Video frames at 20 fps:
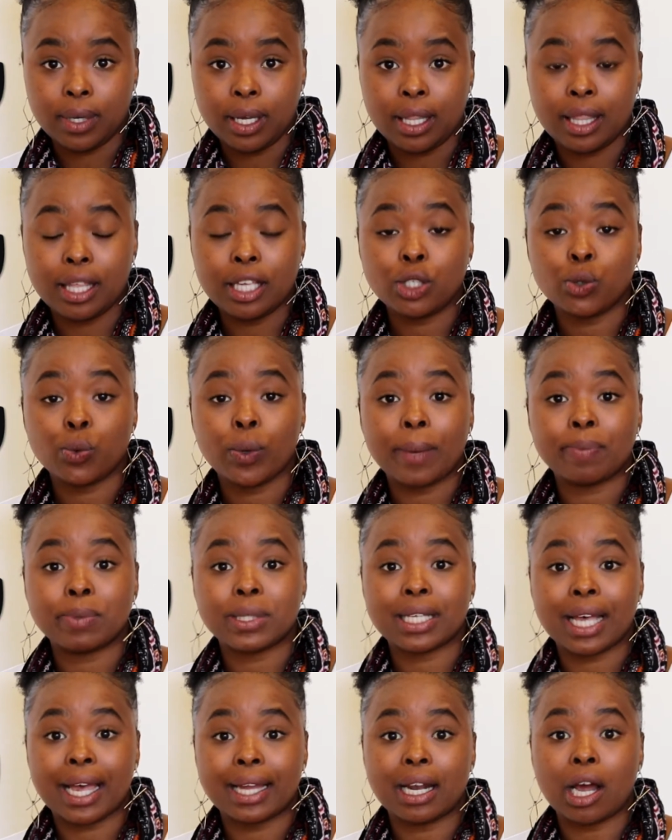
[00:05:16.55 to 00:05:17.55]
This
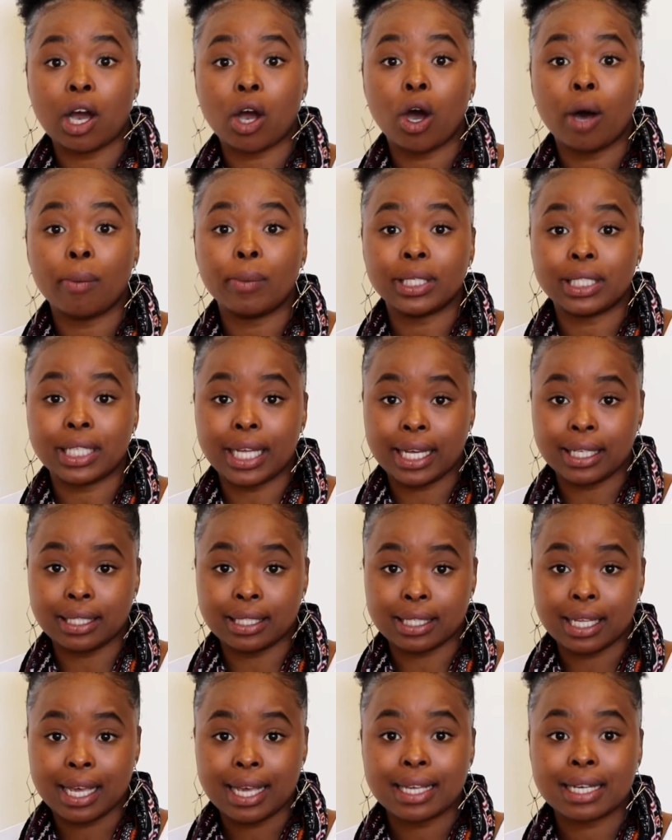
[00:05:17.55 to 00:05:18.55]
website
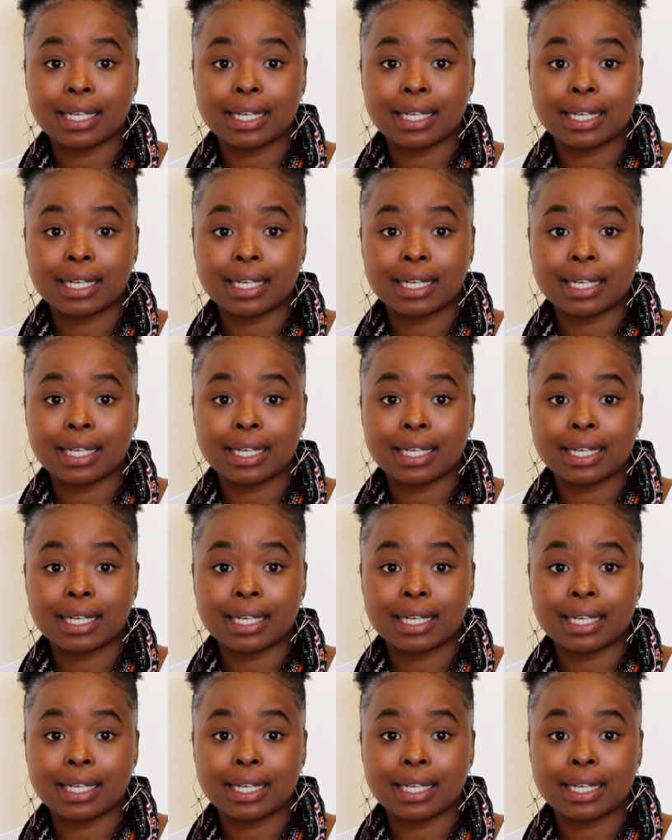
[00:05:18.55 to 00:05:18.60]
accommodates